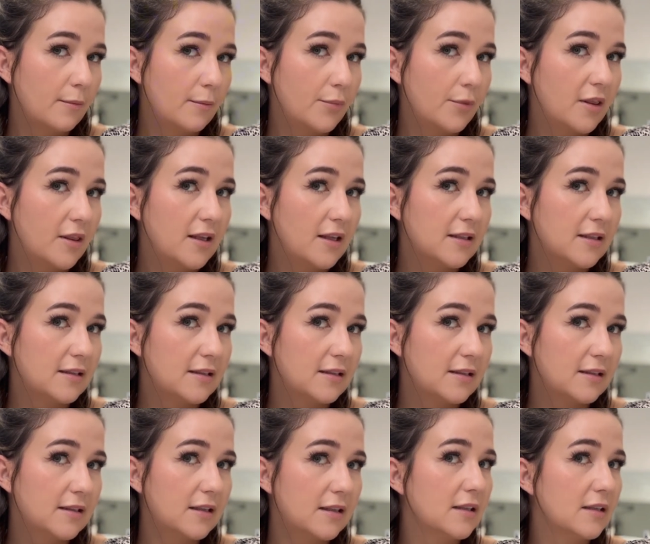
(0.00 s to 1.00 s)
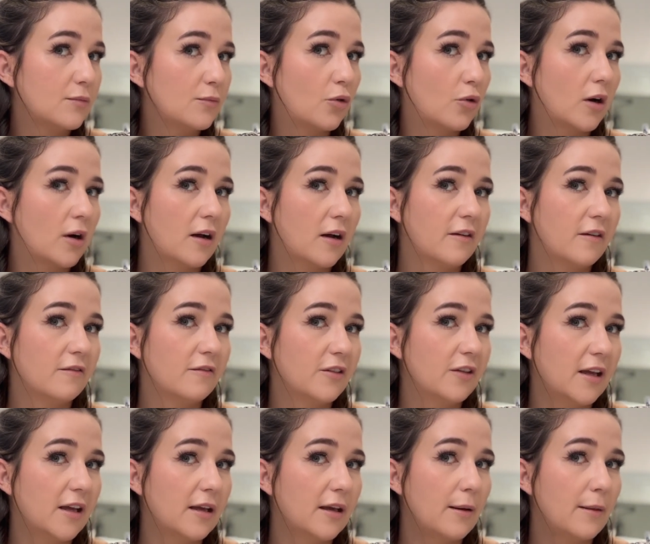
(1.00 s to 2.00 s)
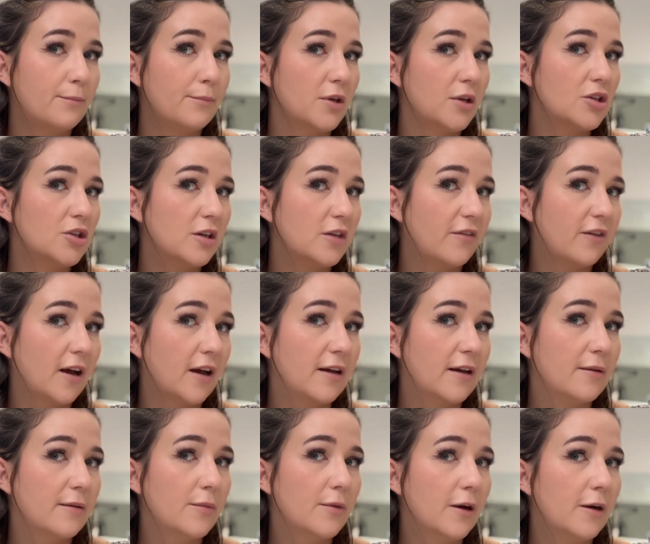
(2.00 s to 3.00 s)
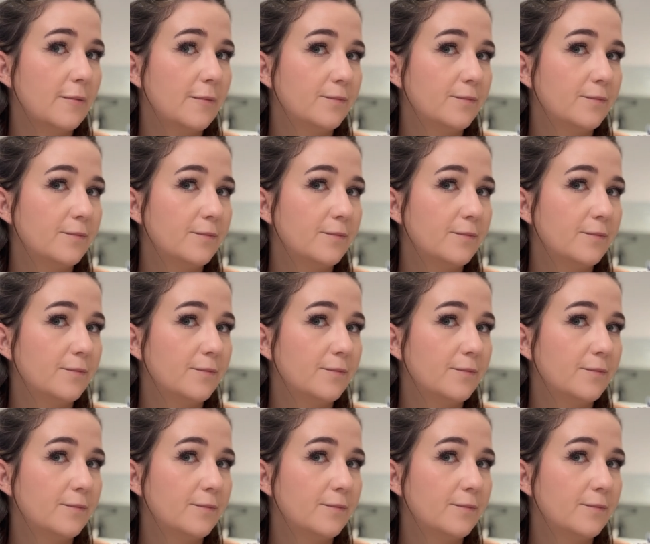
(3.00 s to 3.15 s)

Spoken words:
But this is more of a beachy vibe.